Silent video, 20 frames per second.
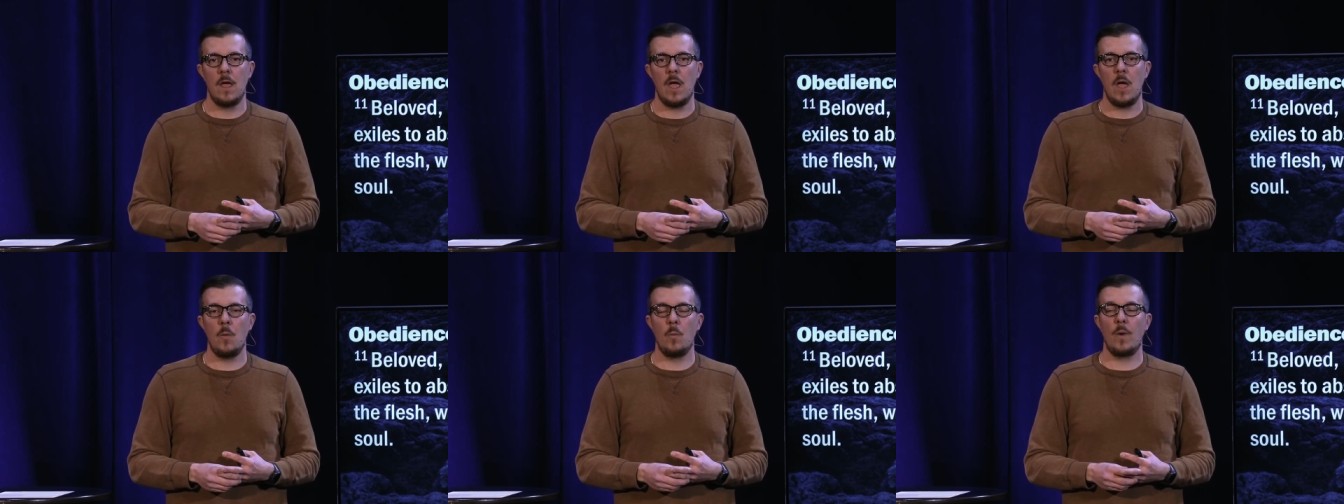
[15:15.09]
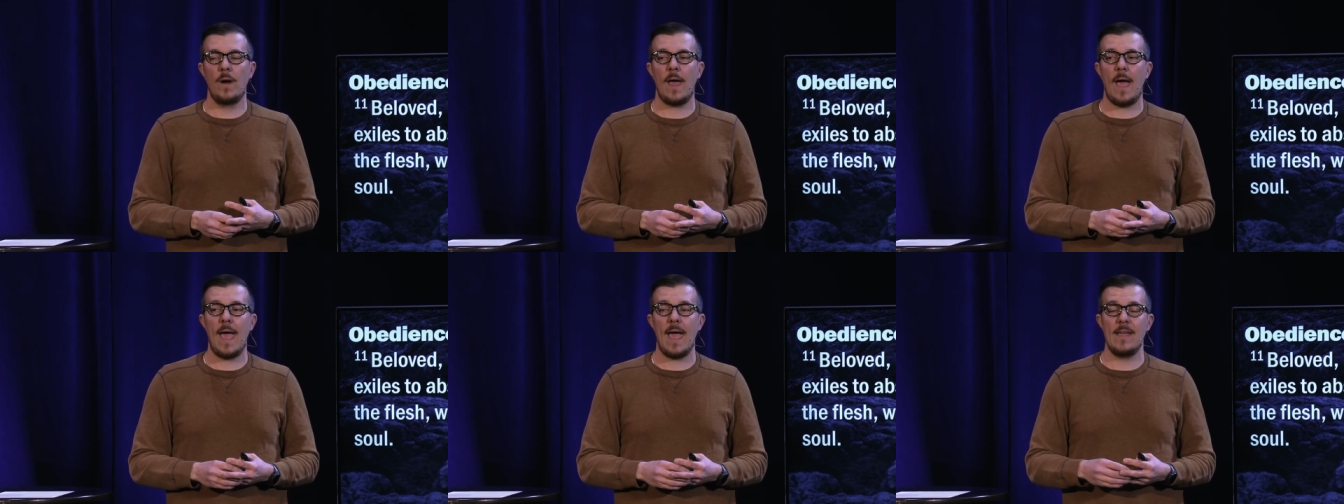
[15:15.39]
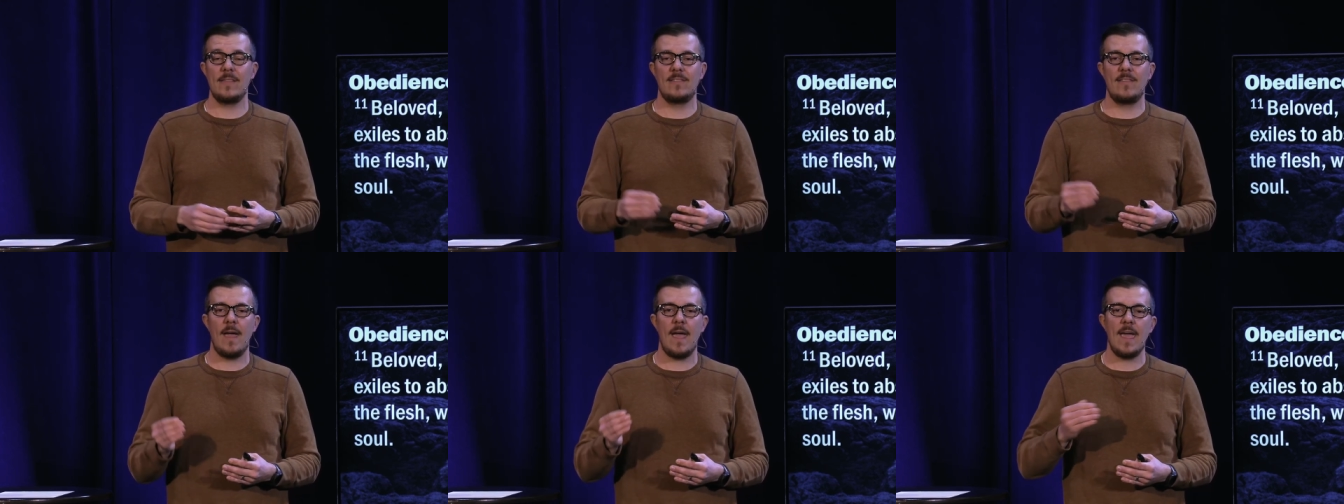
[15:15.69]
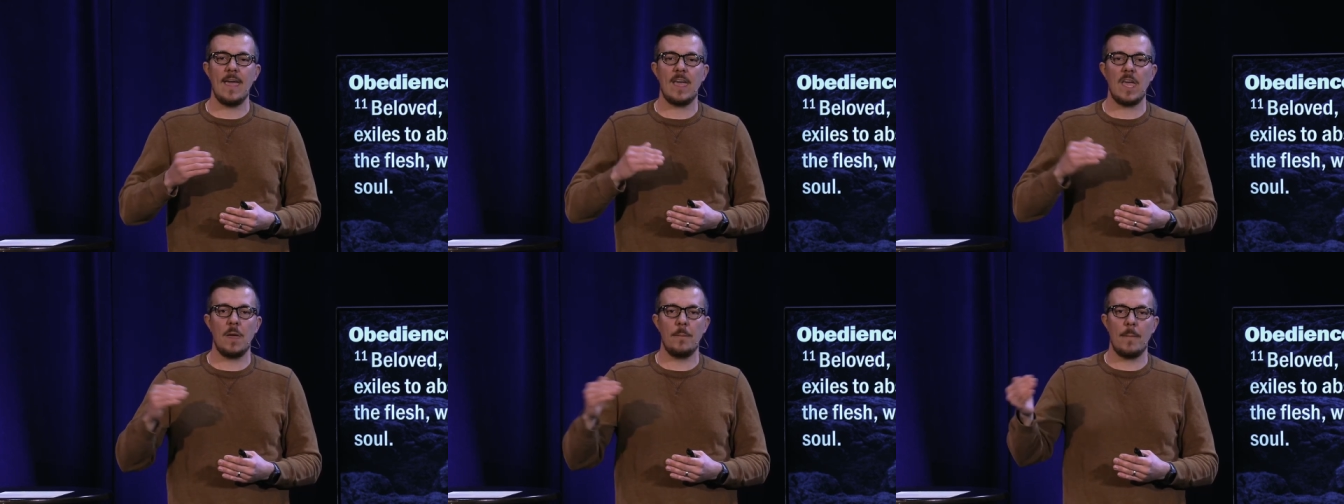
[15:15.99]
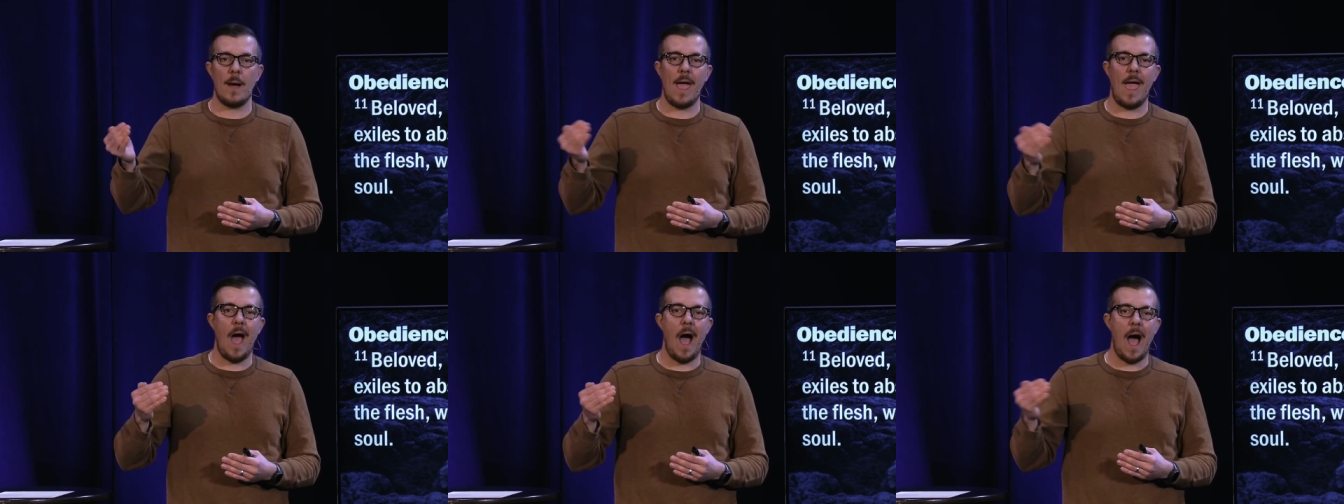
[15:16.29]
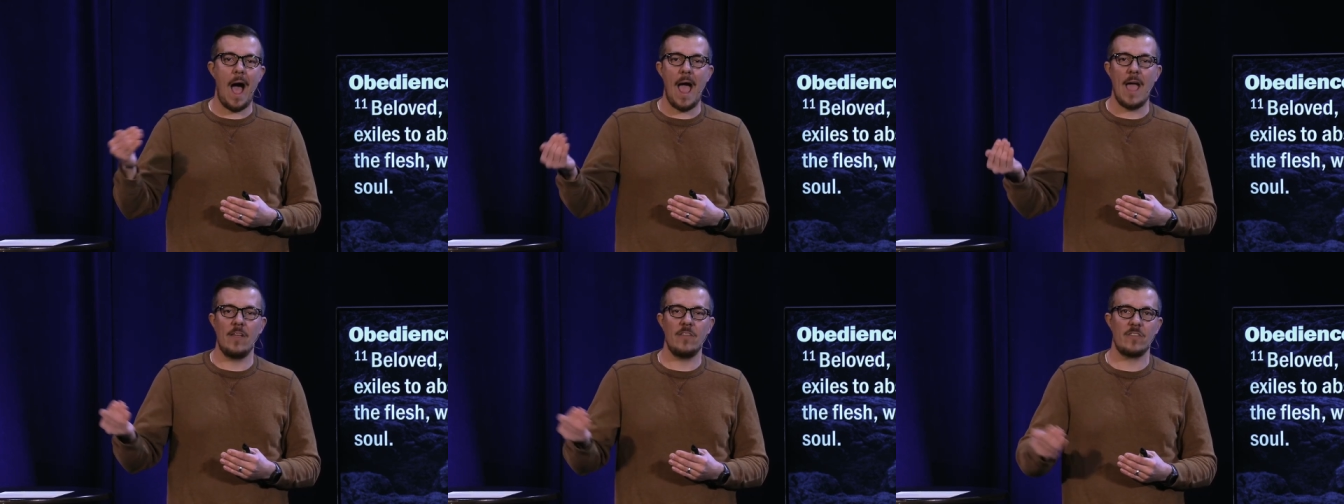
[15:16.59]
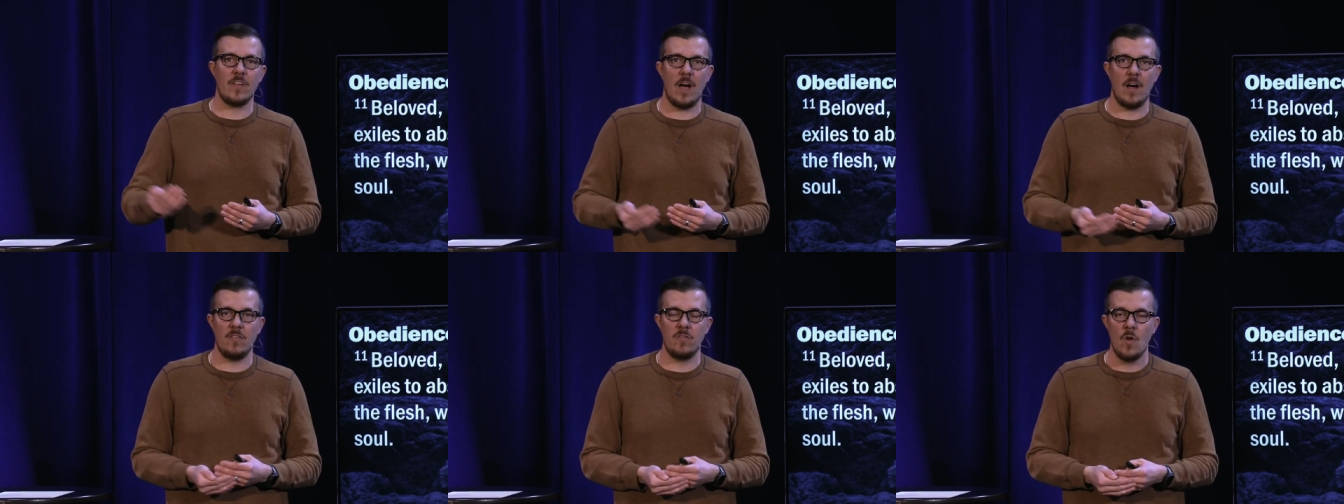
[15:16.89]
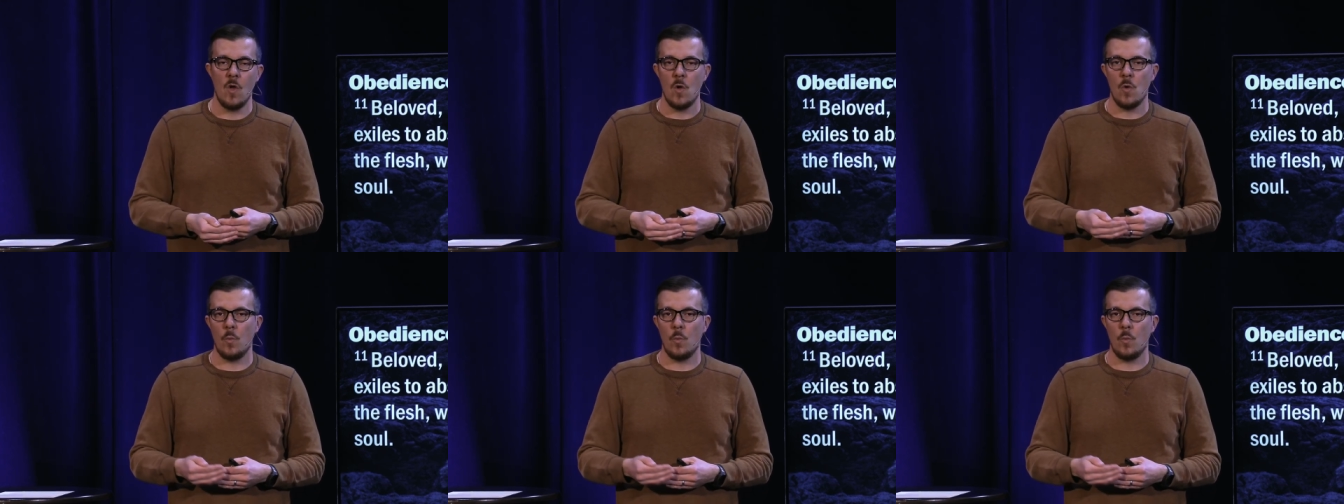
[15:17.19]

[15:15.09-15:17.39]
and what I had taken my eyes off